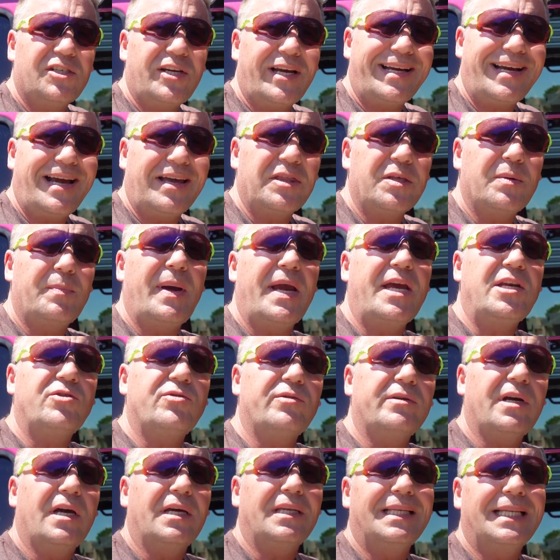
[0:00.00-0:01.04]
check out the
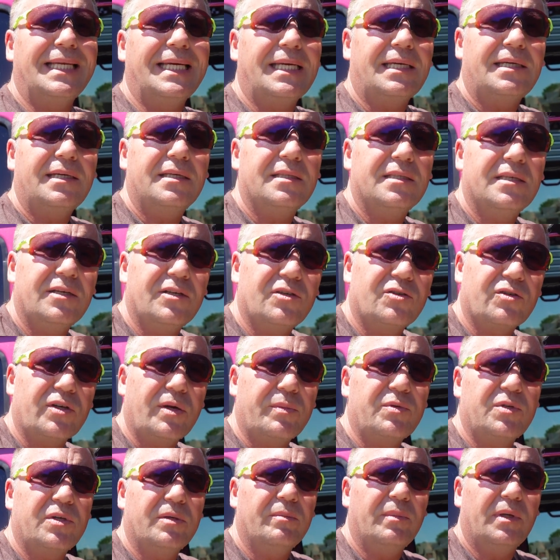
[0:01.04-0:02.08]
Patreon link in the
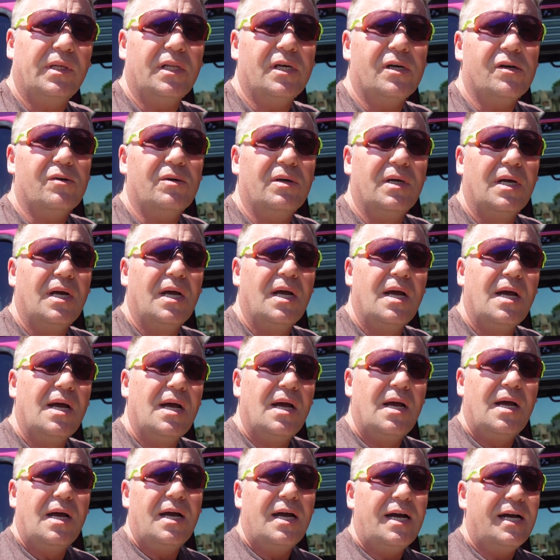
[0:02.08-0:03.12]
description below.
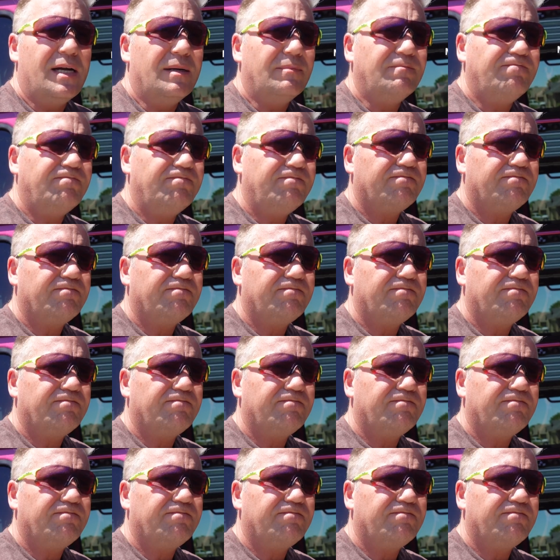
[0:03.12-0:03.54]
Um,